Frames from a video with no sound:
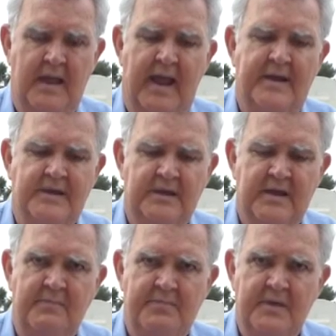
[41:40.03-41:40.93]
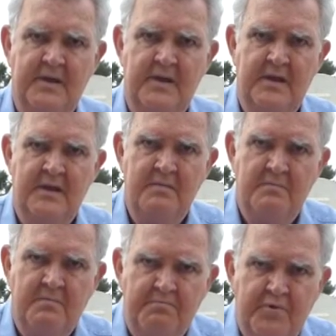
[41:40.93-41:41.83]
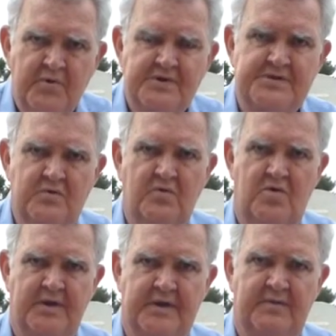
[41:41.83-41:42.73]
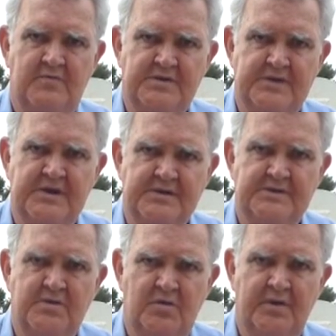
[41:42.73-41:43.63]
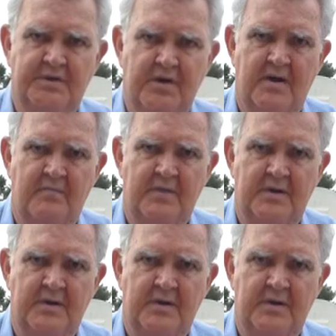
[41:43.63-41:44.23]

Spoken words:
and to keep personal contact with Jesus all the time.